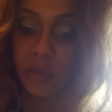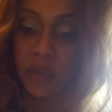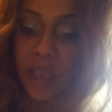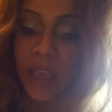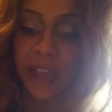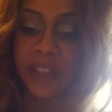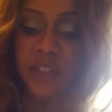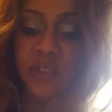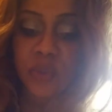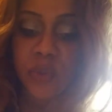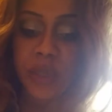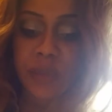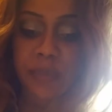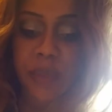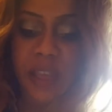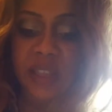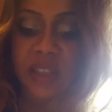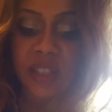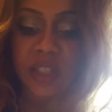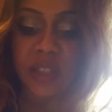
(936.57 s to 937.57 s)
Actually, we
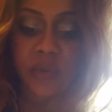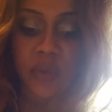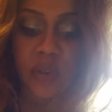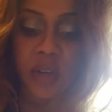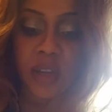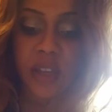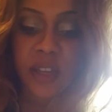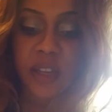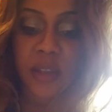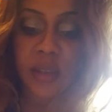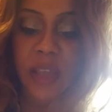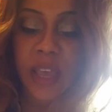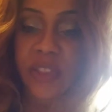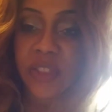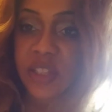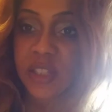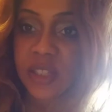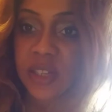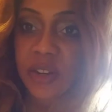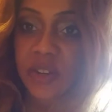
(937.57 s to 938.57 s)
made these for, uh, had
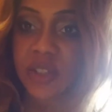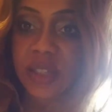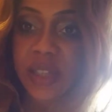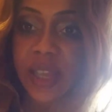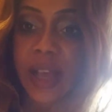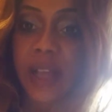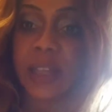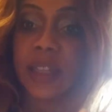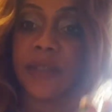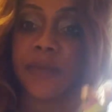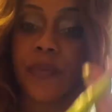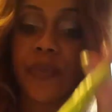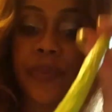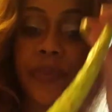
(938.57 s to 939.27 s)
these in our salad.